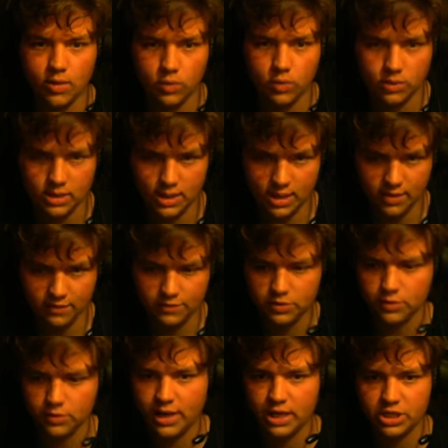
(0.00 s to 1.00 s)
I would have
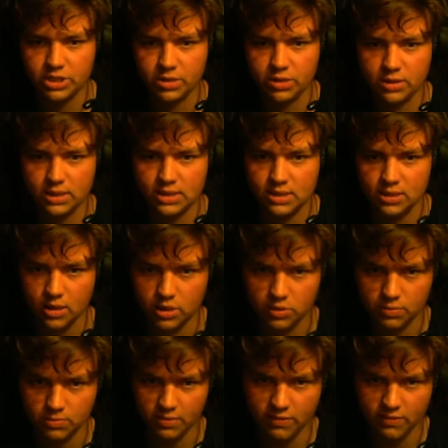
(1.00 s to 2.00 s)
to actually
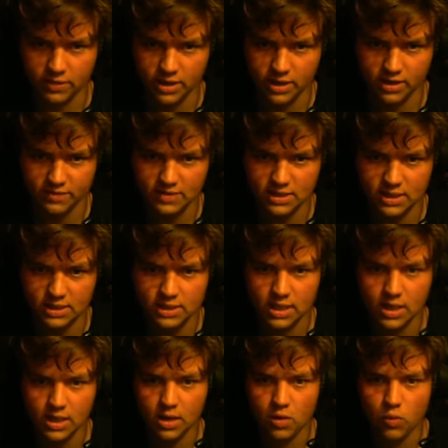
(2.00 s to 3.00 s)
start before knight f6
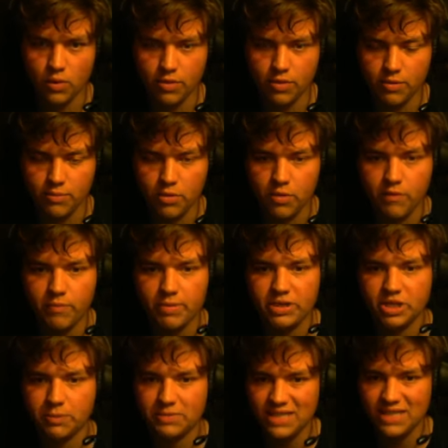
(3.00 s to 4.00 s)
with the move
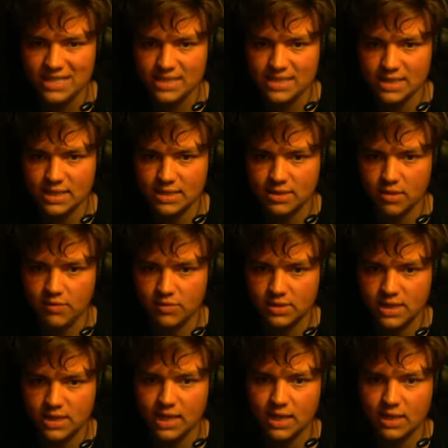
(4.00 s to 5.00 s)
bishop d6. Now, if
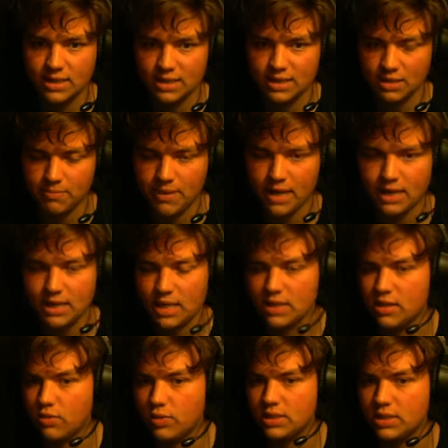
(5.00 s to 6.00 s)
you take, I can take back,
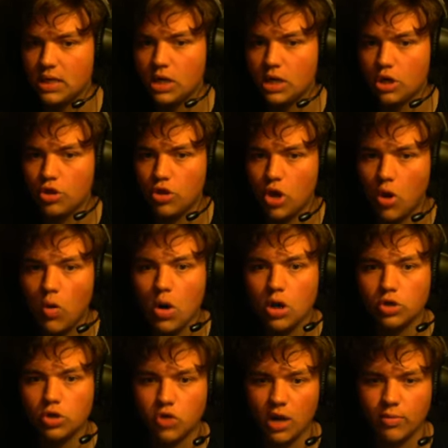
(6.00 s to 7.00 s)
and there is no
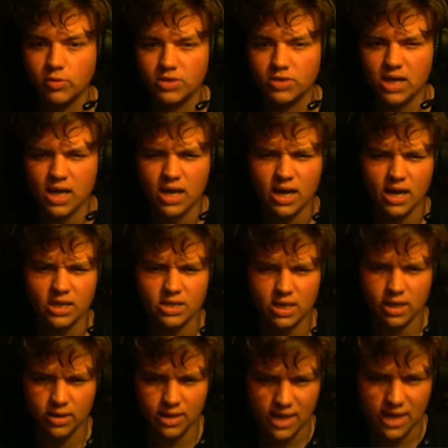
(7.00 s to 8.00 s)
troubles.
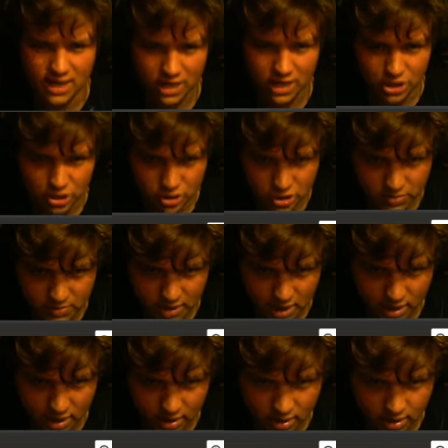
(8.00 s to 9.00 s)
Again, I should just
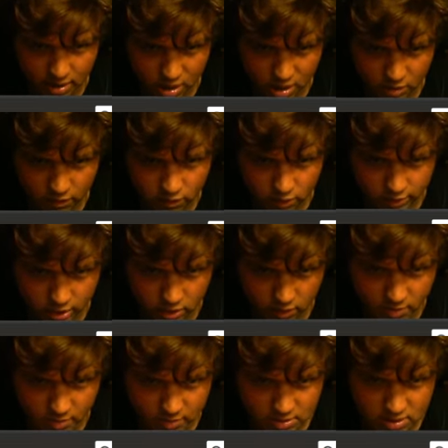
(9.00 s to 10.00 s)
be careful,
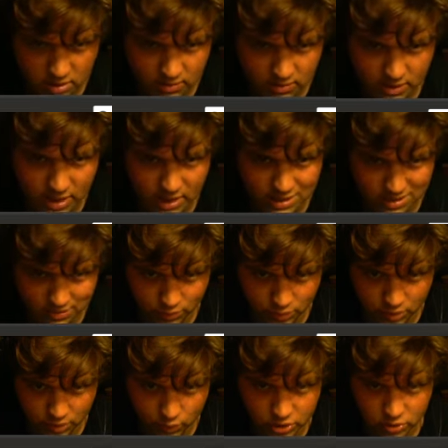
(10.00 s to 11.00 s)
about some lines
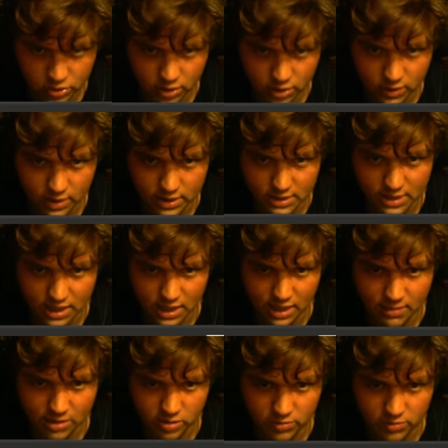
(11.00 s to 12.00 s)
in which, I
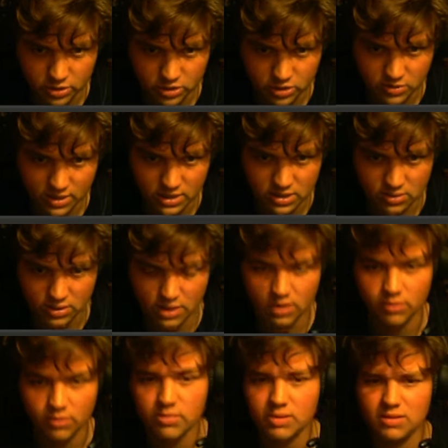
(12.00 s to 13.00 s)
take and my opponent tries to
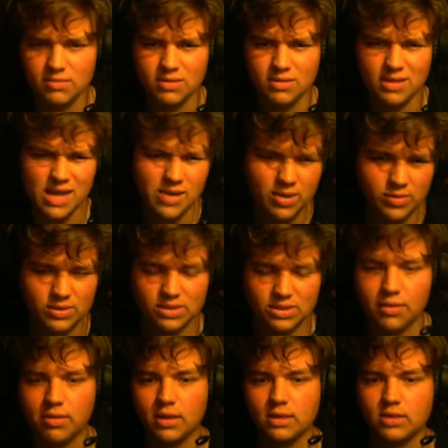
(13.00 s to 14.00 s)
kill me. But now there is
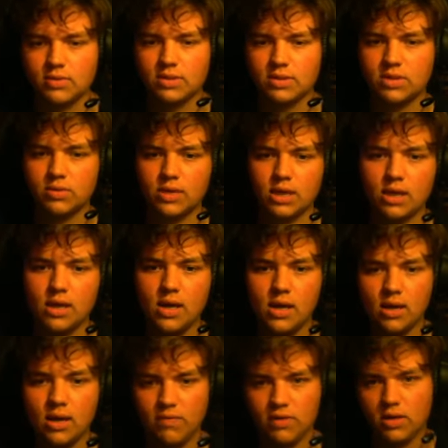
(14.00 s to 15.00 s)
nothing, so it's okay.
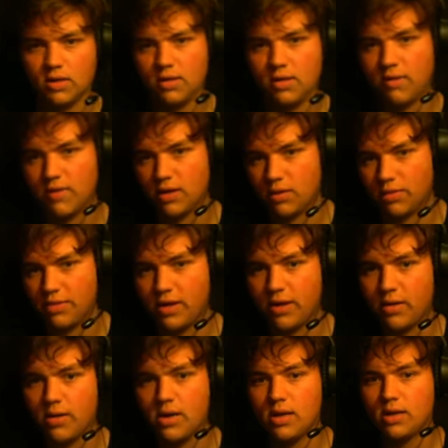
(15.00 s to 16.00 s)
If I go
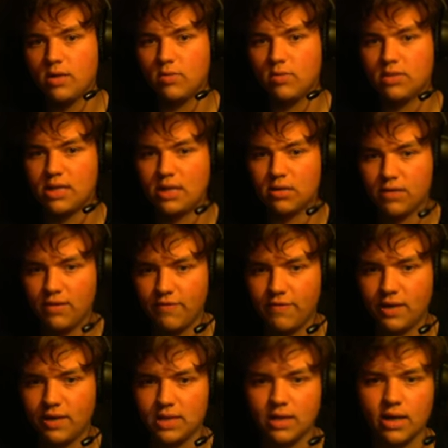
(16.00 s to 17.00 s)
there, he will take on
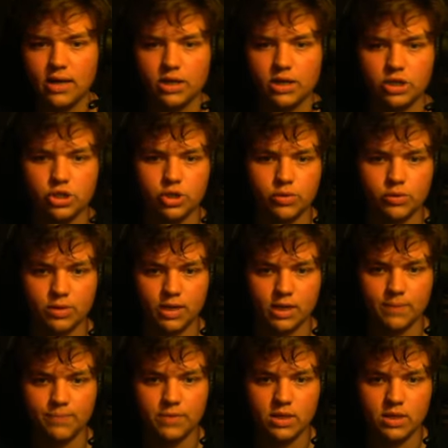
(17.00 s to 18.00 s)
f8. I can show you
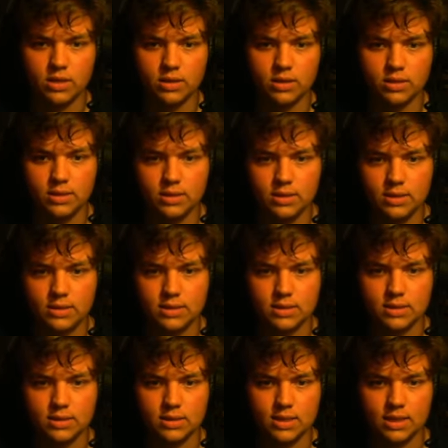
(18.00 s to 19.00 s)
again.
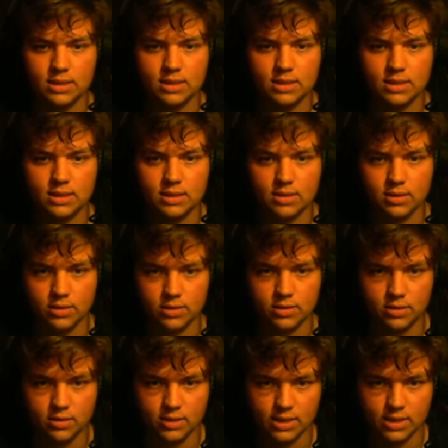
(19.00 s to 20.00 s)
This knight
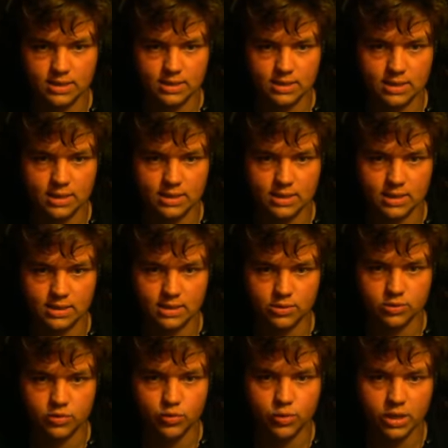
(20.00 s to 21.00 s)
takes, I
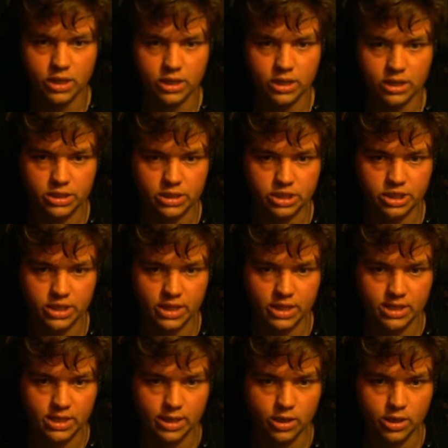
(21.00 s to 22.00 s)
take the queen,
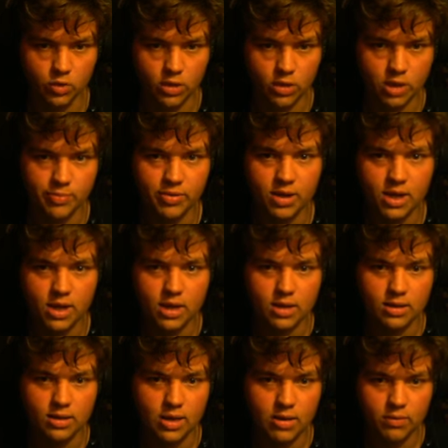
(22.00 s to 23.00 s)
check, I go up.
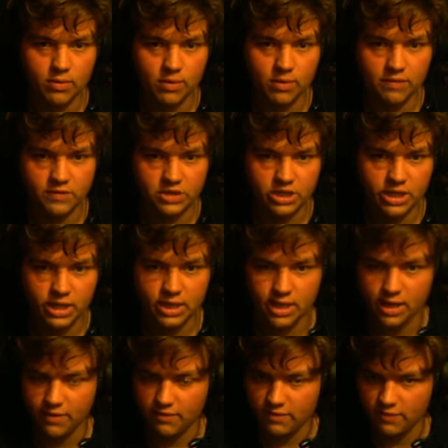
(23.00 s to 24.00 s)
Now, if
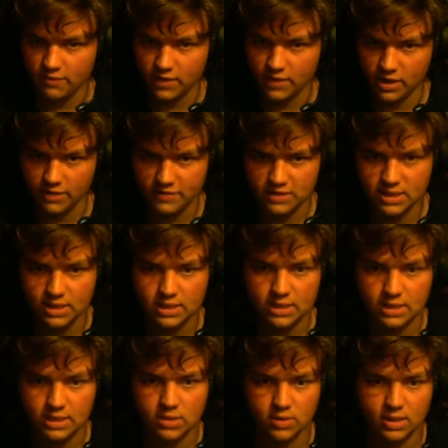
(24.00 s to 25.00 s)
check, I have knight
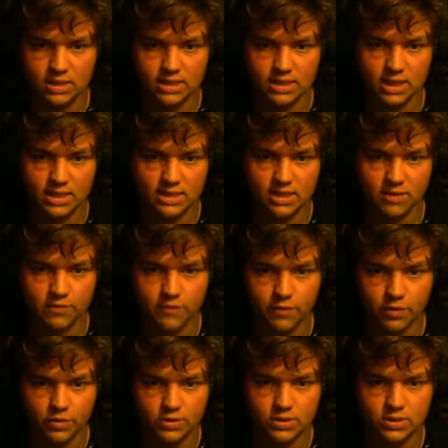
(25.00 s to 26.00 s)
f6, so he takes here
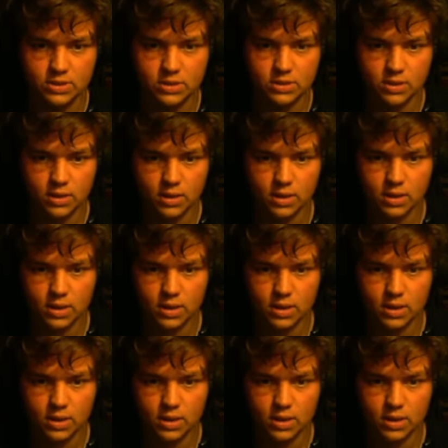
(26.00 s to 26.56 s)
first.